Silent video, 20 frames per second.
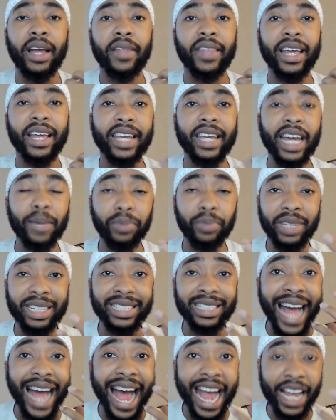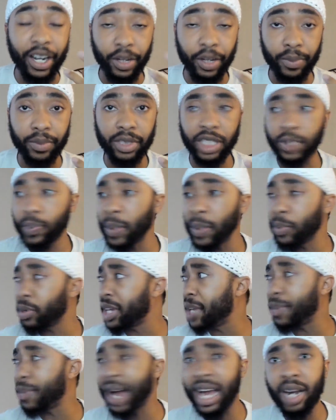they kept these items because people
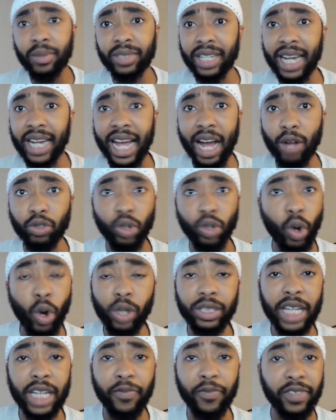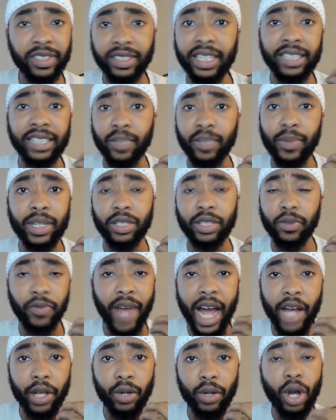keep items in their house all day for sentimental
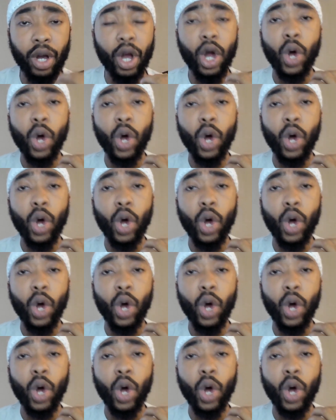value.